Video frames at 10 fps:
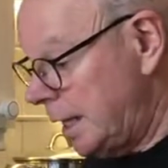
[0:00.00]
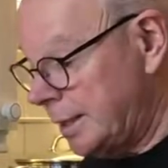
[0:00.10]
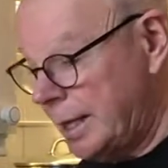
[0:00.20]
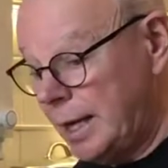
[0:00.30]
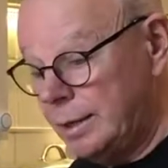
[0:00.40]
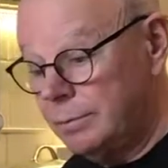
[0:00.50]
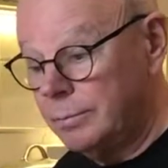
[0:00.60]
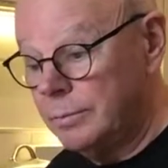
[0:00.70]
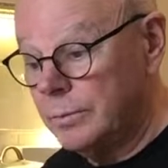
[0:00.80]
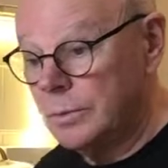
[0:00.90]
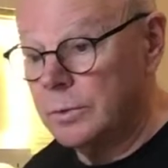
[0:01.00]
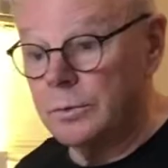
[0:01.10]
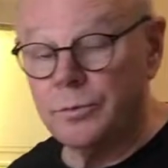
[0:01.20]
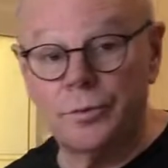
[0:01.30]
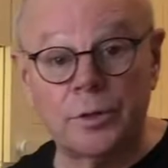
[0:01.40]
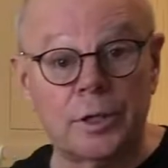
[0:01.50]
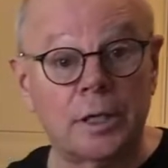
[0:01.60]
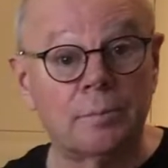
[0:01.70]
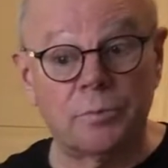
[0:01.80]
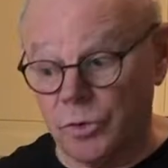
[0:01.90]
And then for
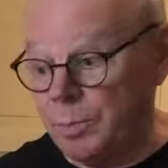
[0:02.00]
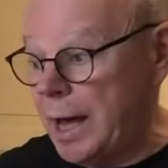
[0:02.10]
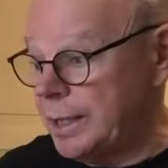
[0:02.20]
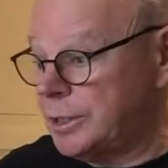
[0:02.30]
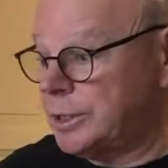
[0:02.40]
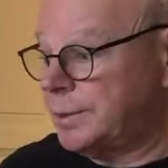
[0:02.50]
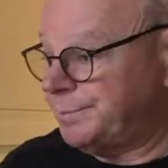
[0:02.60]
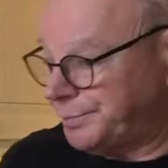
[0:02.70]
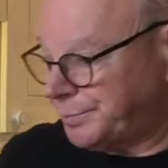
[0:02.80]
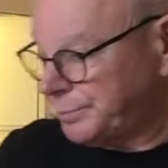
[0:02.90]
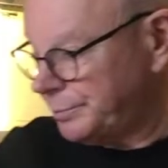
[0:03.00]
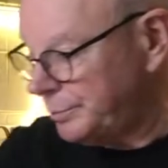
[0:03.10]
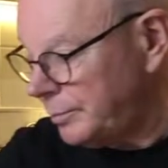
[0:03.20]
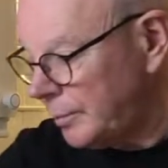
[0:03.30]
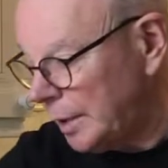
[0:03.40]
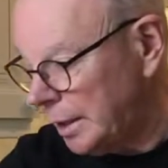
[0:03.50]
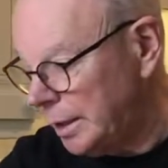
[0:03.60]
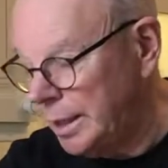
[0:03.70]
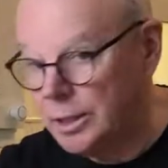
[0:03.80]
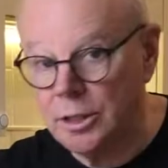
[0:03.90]
the base,
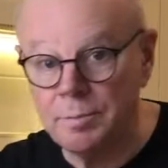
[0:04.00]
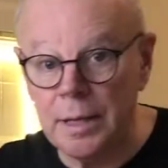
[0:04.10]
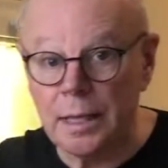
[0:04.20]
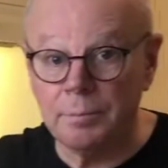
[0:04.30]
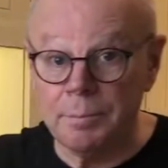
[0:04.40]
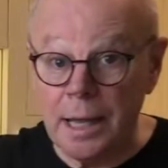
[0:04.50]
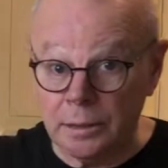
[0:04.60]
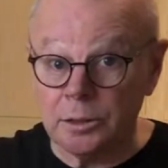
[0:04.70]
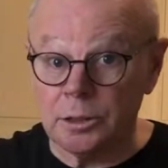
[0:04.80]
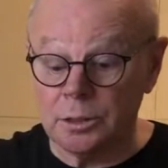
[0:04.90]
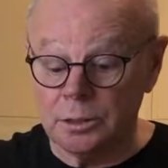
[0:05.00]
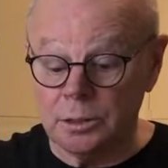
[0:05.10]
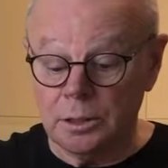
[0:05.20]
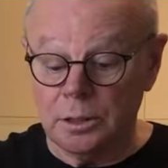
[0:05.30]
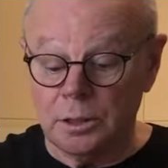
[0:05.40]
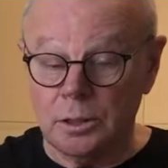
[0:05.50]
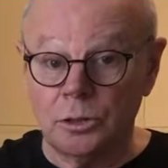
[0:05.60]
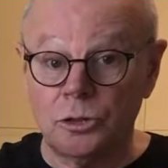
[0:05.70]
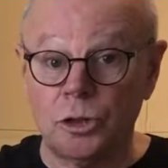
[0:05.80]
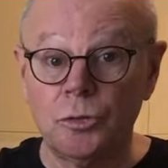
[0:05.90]
you need to melt
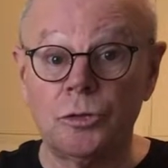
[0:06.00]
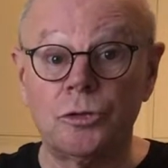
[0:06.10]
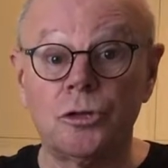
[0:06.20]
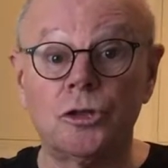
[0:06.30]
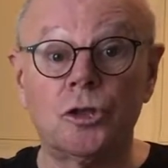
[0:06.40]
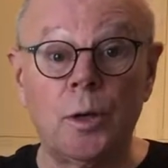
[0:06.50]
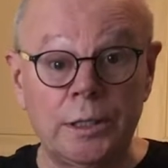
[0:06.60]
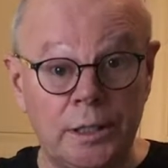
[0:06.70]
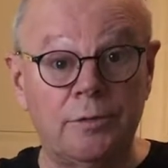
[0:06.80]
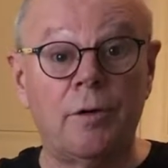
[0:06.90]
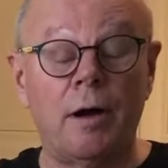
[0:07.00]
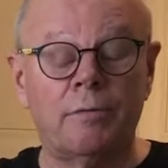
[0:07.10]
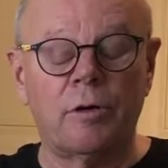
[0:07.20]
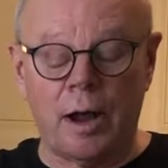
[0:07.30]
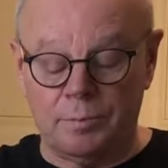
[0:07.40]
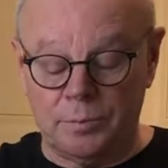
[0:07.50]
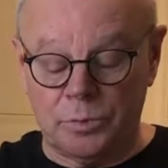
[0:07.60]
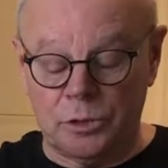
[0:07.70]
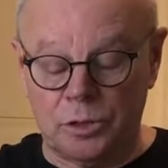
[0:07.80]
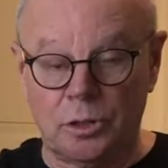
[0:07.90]
225
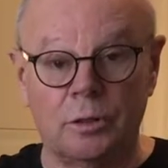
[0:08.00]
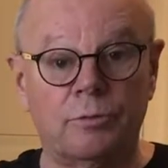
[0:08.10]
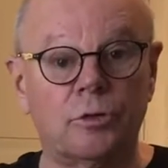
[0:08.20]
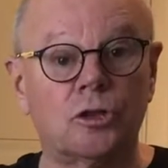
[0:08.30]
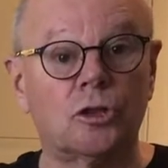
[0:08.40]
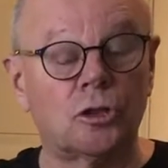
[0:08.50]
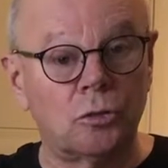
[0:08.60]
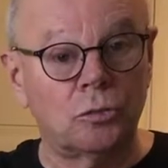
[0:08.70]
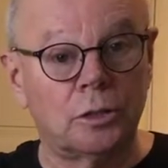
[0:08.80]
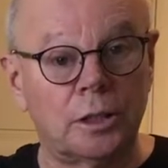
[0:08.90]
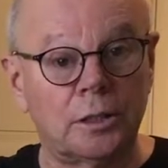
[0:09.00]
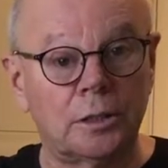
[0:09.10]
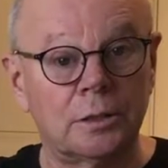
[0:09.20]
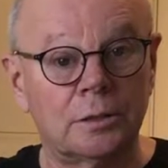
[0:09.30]
grams of unsalted